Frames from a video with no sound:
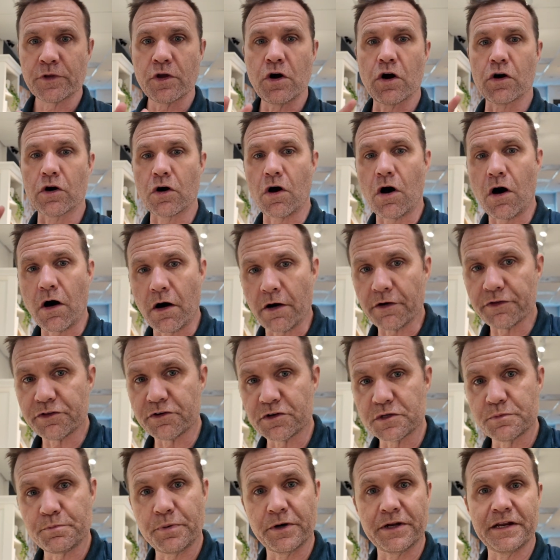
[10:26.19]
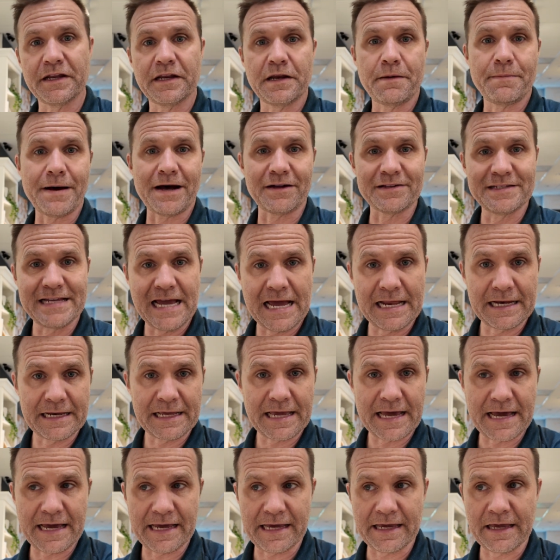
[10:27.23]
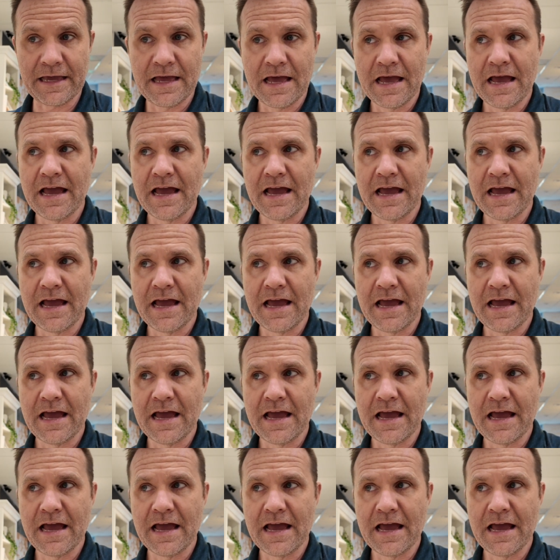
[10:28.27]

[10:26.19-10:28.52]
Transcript: our authors put in about $10K,